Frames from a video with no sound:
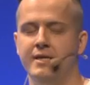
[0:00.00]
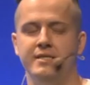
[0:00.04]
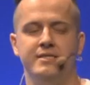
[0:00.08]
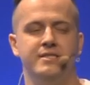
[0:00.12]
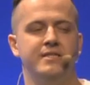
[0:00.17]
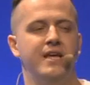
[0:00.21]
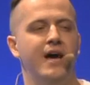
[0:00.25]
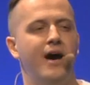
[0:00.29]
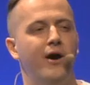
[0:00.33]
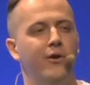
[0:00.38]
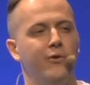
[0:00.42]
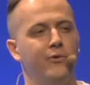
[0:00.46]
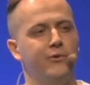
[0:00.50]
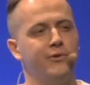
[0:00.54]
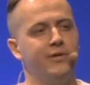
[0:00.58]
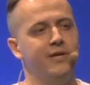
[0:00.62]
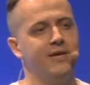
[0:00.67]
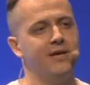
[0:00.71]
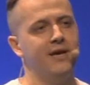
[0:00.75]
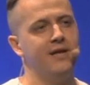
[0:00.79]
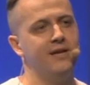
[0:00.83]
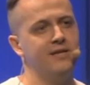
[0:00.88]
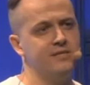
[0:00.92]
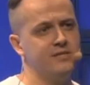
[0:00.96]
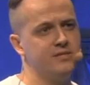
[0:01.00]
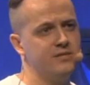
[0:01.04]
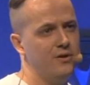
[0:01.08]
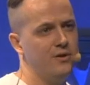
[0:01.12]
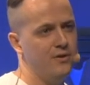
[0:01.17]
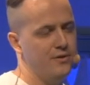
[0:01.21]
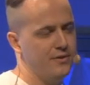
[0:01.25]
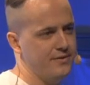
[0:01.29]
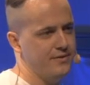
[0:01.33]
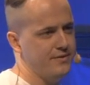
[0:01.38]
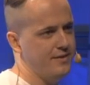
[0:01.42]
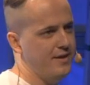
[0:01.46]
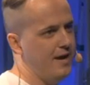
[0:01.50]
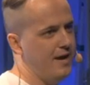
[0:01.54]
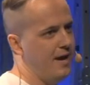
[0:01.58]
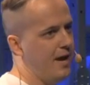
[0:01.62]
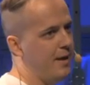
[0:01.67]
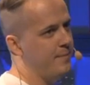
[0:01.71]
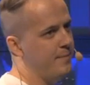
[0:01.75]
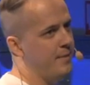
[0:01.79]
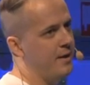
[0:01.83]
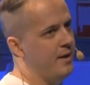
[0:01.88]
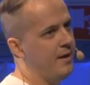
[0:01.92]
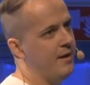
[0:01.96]
is downloading and installing the
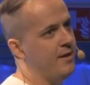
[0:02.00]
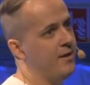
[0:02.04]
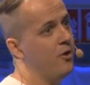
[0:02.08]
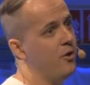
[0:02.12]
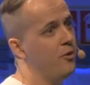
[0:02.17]
app